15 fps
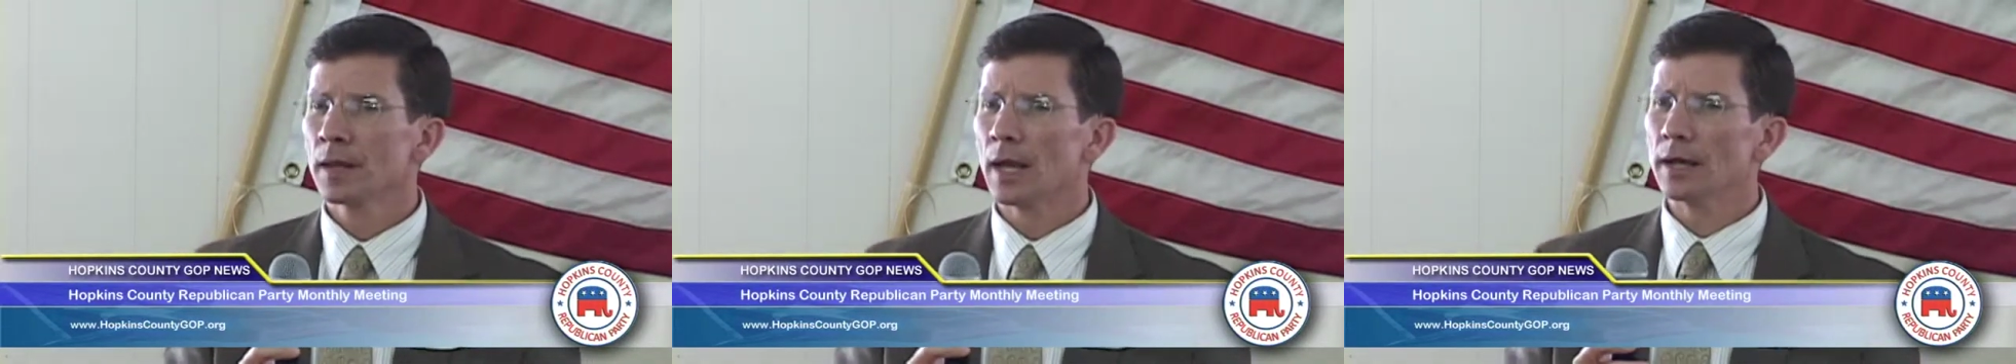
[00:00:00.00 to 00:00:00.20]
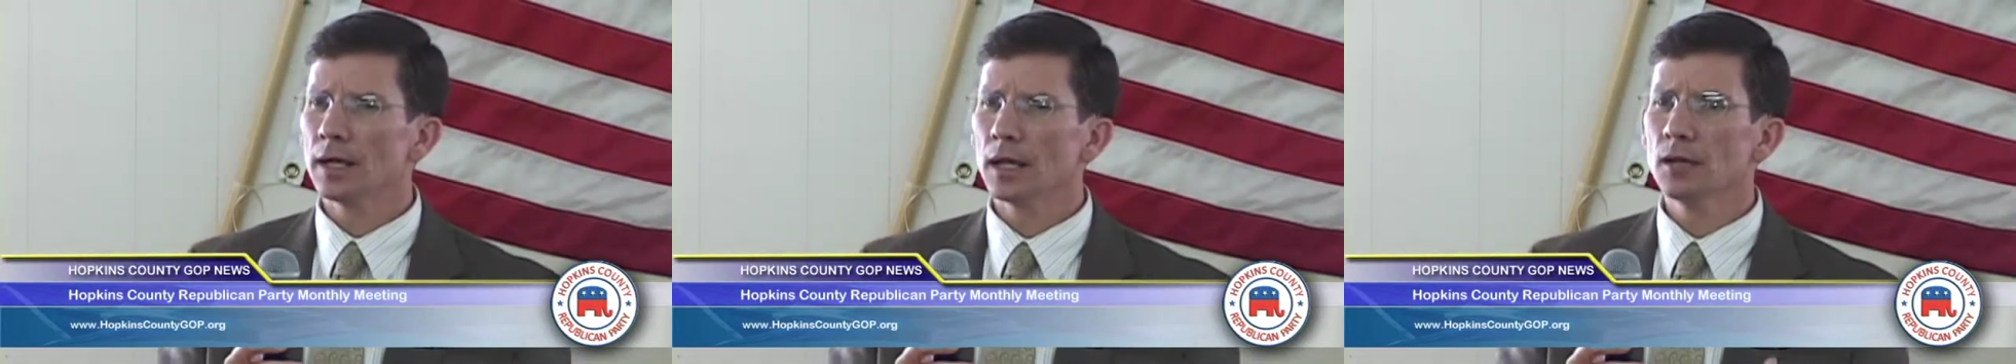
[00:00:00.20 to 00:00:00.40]

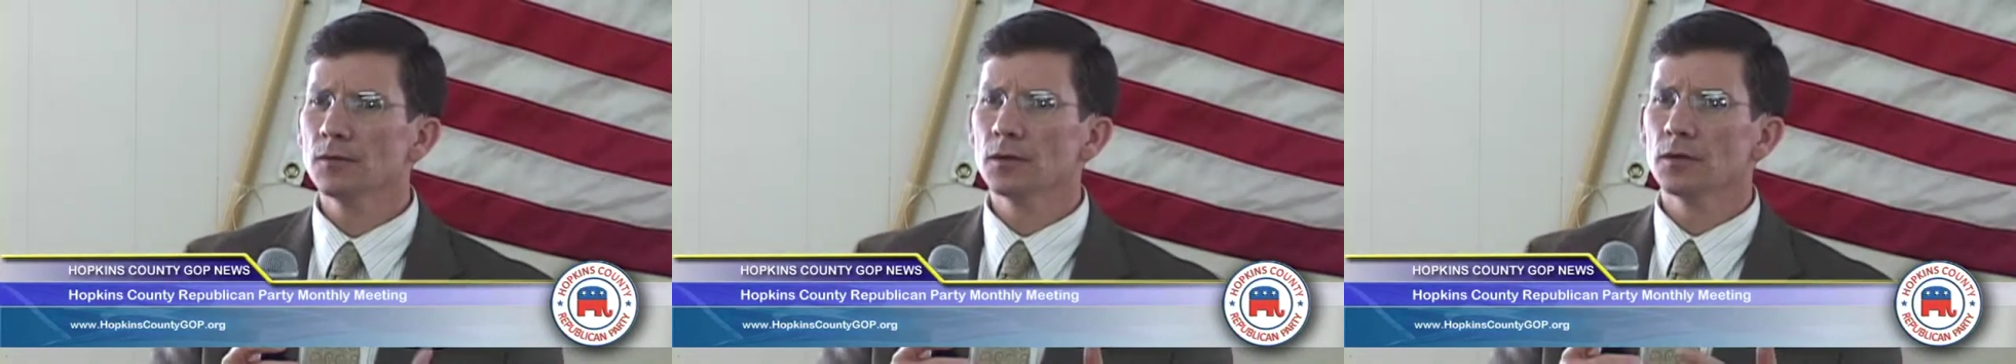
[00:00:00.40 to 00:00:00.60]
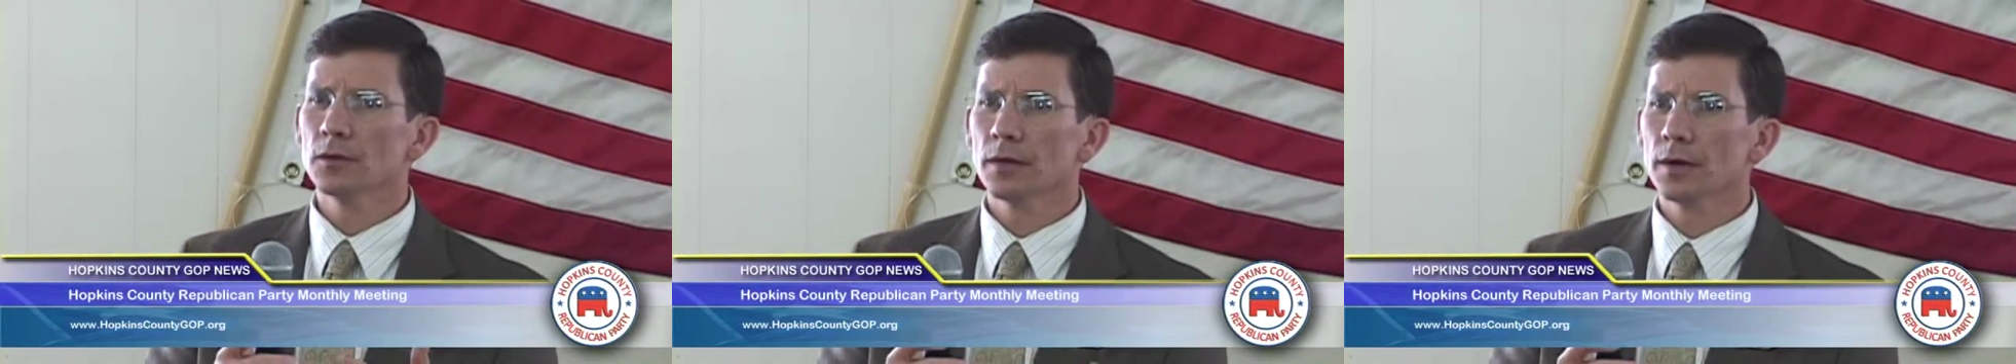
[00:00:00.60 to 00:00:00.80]
And
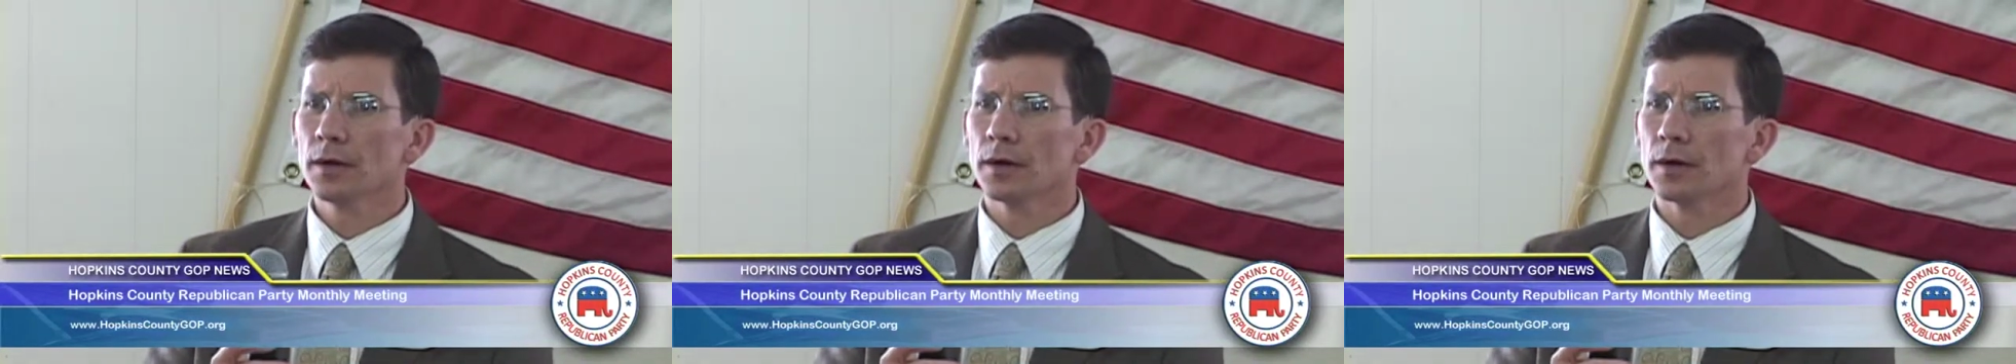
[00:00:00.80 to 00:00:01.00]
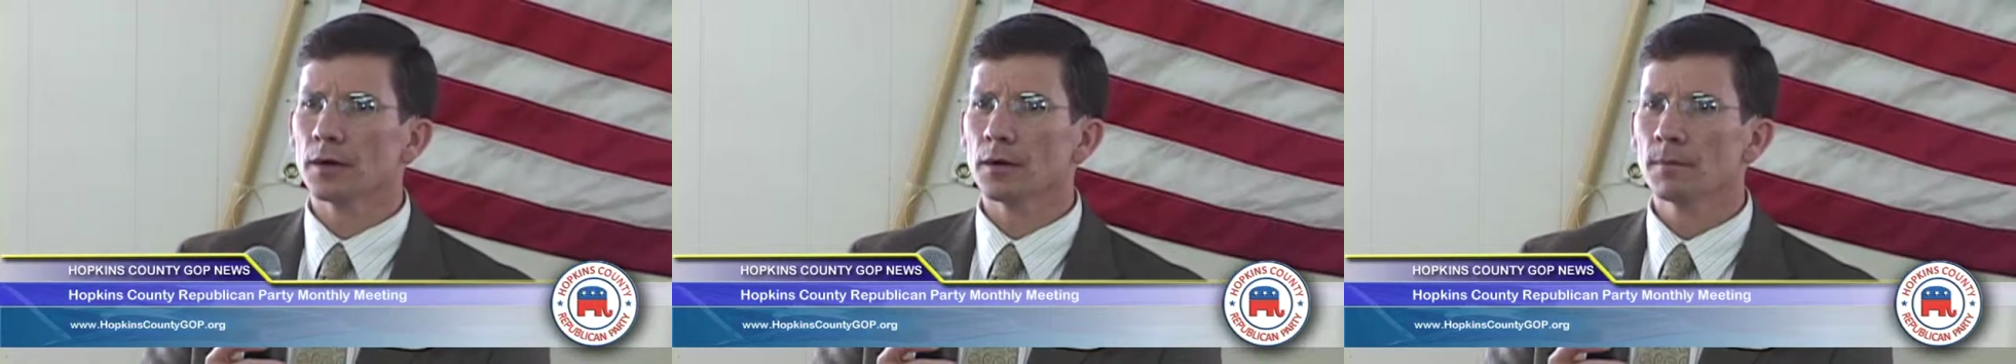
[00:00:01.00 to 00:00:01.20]
even
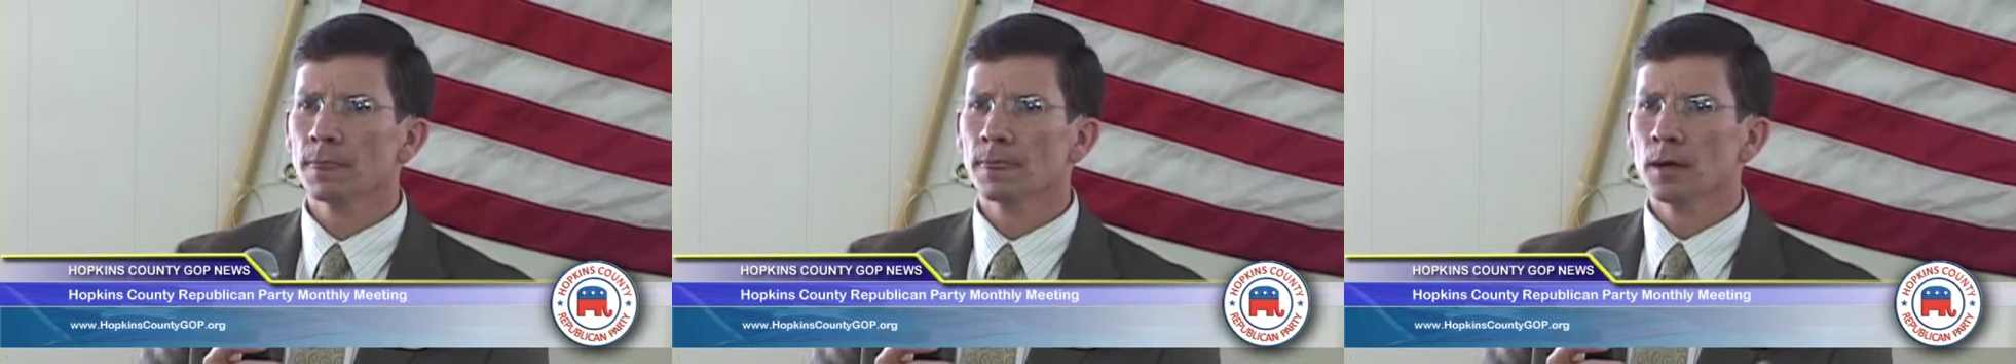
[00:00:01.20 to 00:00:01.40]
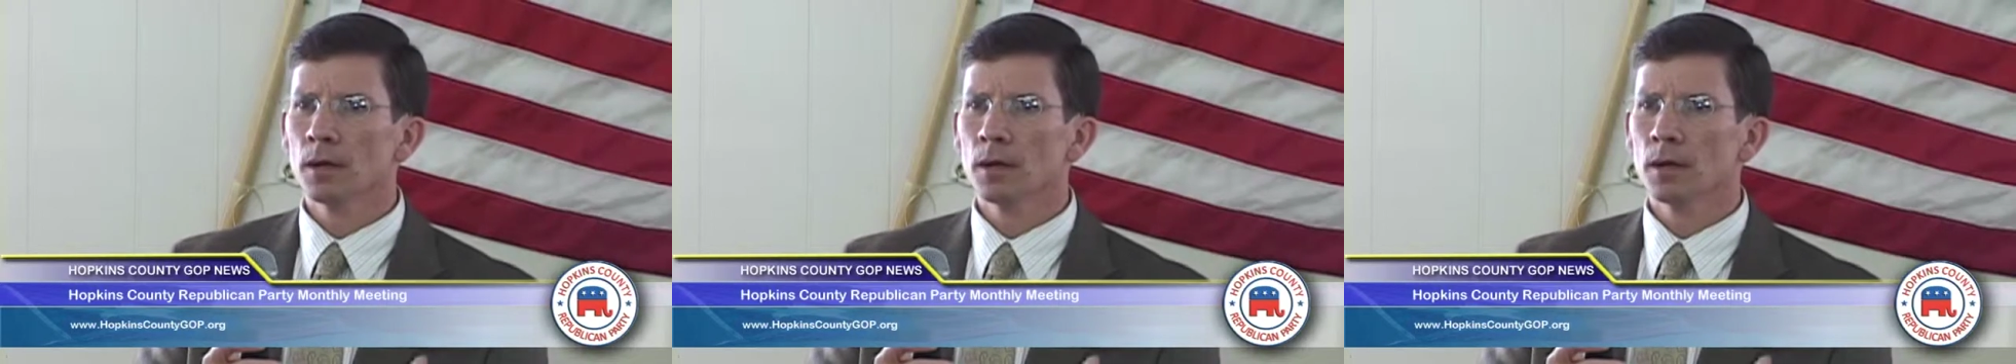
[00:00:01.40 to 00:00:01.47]
there,